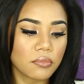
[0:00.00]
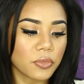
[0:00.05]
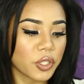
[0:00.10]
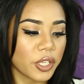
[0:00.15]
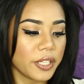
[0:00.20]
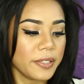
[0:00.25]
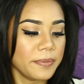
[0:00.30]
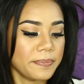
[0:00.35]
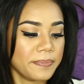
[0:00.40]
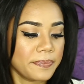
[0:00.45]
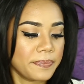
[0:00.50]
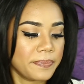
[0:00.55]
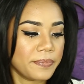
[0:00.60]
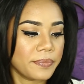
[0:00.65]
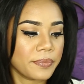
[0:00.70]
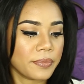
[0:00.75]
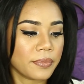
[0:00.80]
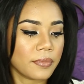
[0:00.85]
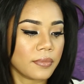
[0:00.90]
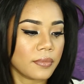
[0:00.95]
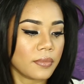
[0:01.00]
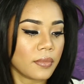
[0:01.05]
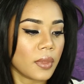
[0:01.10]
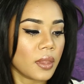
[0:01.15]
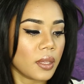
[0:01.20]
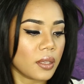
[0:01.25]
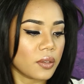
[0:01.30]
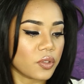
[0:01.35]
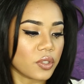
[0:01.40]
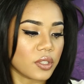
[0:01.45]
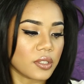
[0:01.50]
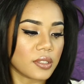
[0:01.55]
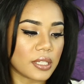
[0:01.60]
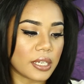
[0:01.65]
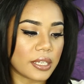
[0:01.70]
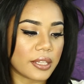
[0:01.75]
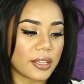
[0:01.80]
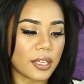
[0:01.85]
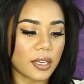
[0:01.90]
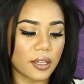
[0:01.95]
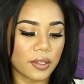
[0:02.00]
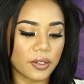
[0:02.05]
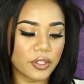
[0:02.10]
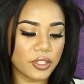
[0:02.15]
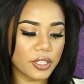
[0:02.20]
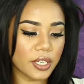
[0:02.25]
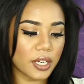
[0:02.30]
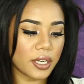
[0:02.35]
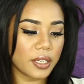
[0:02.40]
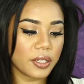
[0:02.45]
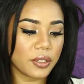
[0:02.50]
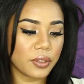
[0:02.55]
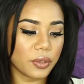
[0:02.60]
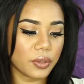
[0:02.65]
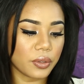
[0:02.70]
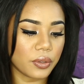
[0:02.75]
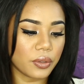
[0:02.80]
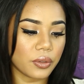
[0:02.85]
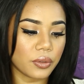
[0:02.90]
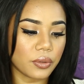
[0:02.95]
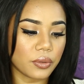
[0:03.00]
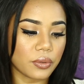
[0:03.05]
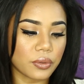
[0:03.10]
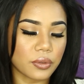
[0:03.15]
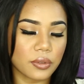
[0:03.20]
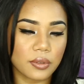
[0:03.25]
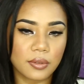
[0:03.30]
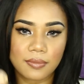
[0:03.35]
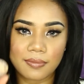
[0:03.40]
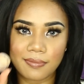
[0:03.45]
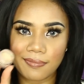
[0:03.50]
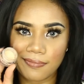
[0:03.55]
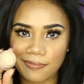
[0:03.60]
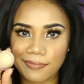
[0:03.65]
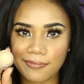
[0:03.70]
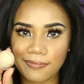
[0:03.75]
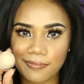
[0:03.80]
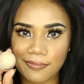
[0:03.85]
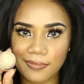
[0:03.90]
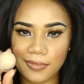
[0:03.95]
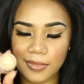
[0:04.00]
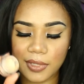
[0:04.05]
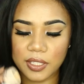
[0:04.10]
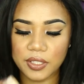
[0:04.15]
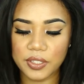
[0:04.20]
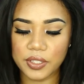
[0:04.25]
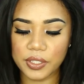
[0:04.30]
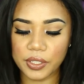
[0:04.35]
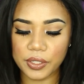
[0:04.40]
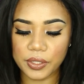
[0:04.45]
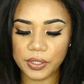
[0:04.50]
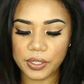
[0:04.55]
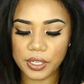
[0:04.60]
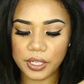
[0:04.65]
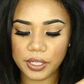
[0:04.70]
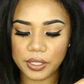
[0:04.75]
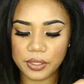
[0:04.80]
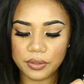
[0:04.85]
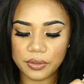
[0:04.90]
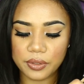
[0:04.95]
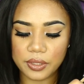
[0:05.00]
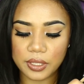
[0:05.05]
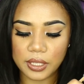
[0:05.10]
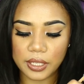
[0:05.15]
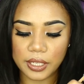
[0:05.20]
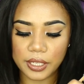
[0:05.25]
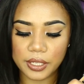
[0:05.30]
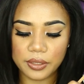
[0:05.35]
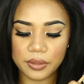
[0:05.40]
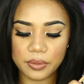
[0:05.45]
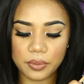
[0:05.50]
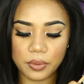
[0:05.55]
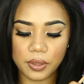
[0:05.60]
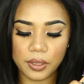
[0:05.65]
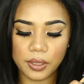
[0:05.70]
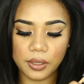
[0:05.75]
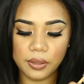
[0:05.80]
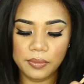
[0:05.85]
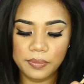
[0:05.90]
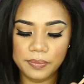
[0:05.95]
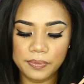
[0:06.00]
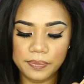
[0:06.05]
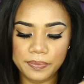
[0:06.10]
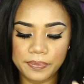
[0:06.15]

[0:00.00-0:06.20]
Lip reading: Done. Just like the other side, you use concealer. I use the lightest one.